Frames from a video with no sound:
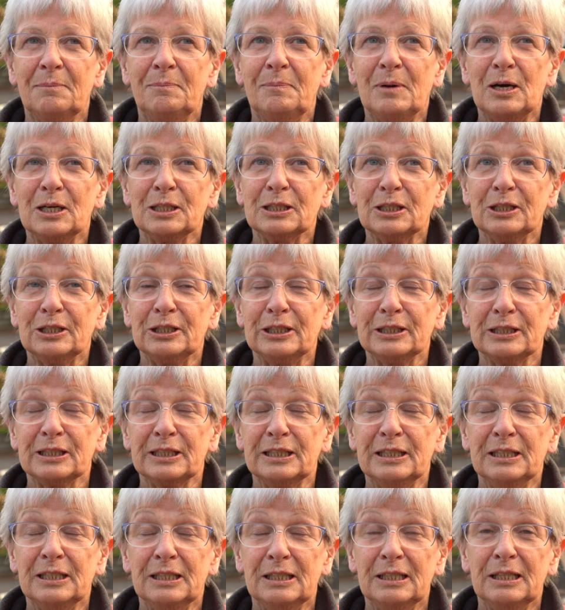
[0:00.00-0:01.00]
but
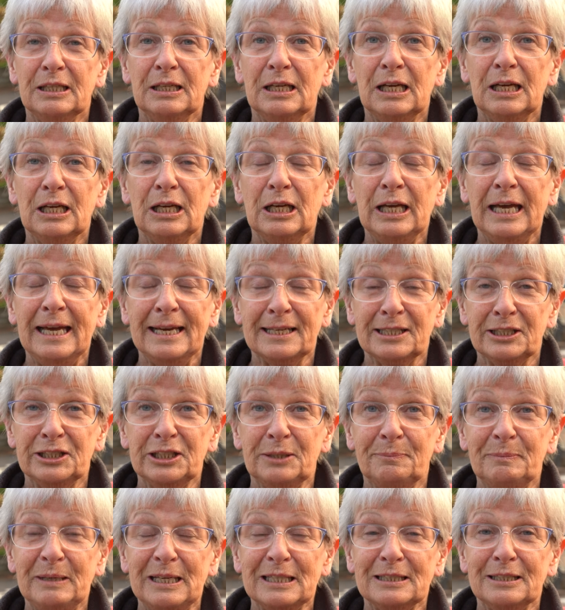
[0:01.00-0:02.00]
got
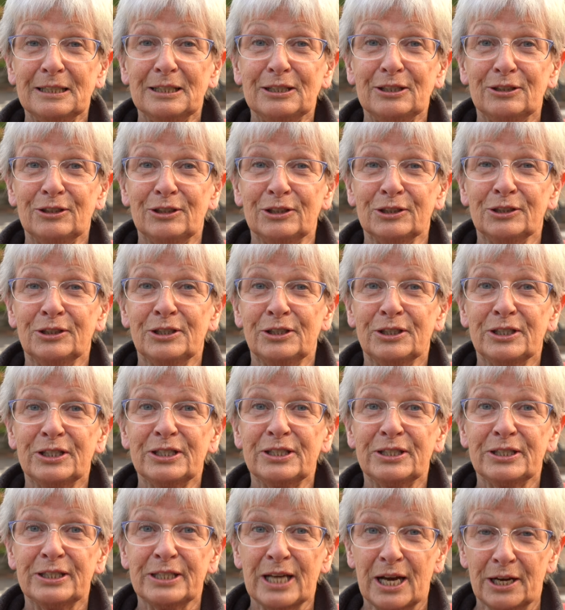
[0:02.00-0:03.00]
extubated on
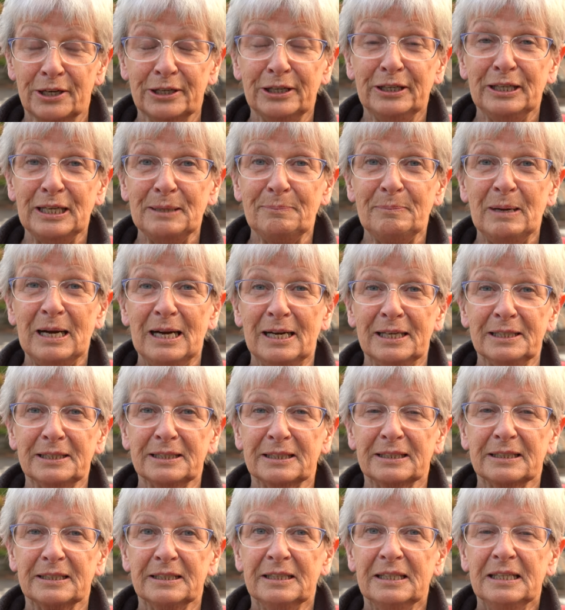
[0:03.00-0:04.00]
Saturday
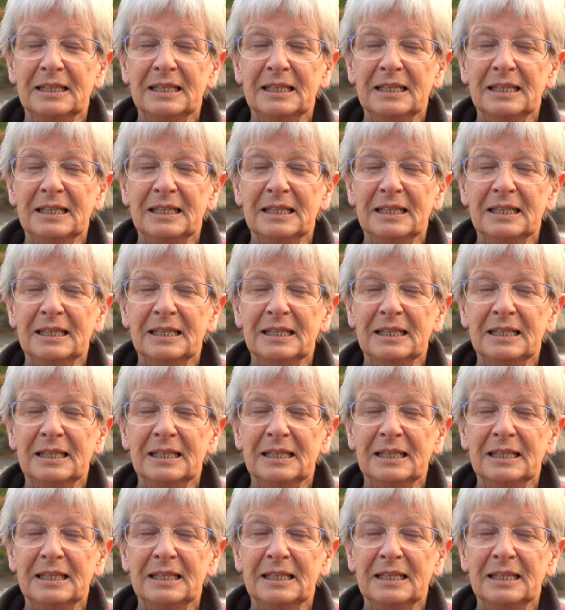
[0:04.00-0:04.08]
past